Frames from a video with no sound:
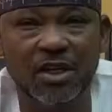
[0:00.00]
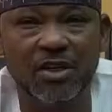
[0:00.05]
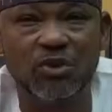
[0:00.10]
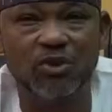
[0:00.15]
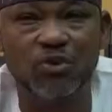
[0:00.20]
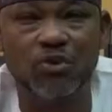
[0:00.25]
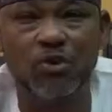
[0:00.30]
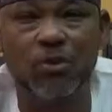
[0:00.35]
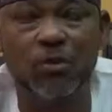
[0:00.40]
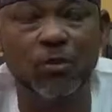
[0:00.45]

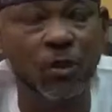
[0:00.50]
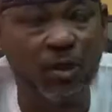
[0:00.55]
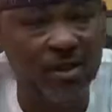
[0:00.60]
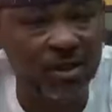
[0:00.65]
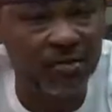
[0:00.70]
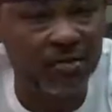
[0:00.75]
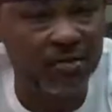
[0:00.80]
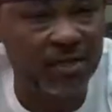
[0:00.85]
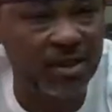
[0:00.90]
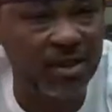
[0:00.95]
to
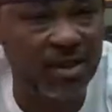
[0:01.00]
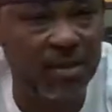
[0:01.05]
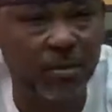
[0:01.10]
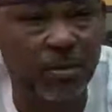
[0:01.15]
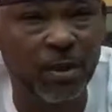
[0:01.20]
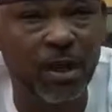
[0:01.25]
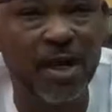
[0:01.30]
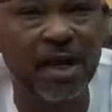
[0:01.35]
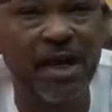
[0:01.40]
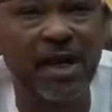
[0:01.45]
motivate the
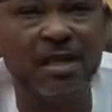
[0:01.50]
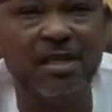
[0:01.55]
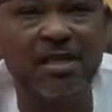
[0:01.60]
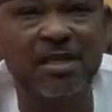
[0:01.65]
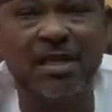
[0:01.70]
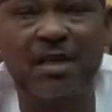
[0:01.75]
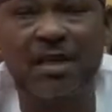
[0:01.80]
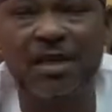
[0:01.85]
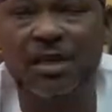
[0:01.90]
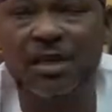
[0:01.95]
players,
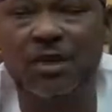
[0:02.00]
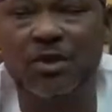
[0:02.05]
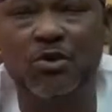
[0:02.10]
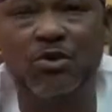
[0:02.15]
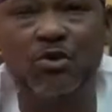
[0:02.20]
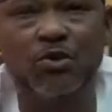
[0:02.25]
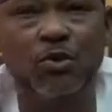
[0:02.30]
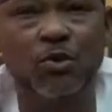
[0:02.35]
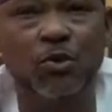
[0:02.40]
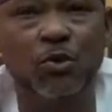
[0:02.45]

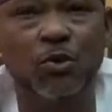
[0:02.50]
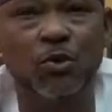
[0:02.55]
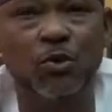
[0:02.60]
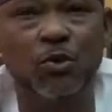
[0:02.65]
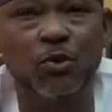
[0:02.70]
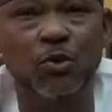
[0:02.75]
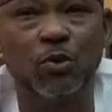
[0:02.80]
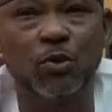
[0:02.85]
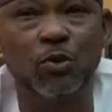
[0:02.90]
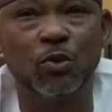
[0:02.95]

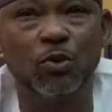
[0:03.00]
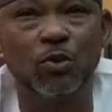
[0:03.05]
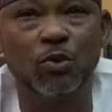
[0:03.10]
to